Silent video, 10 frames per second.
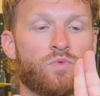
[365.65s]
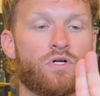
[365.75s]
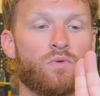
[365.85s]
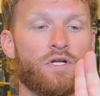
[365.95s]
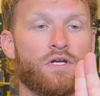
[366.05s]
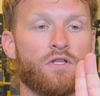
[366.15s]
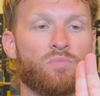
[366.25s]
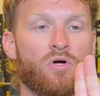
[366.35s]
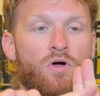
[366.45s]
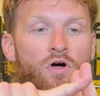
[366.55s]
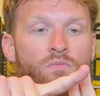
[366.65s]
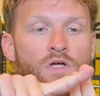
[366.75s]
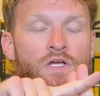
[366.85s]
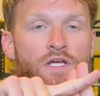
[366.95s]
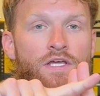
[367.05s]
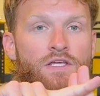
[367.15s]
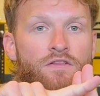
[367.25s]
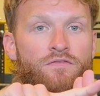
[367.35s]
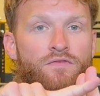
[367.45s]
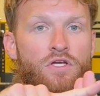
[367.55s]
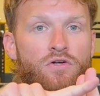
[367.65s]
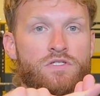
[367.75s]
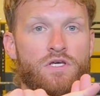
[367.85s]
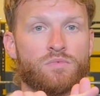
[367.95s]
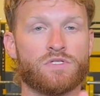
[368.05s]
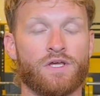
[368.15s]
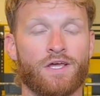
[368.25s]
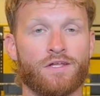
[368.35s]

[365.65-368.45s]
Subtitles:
We don't want it in the palm, in the fingertips.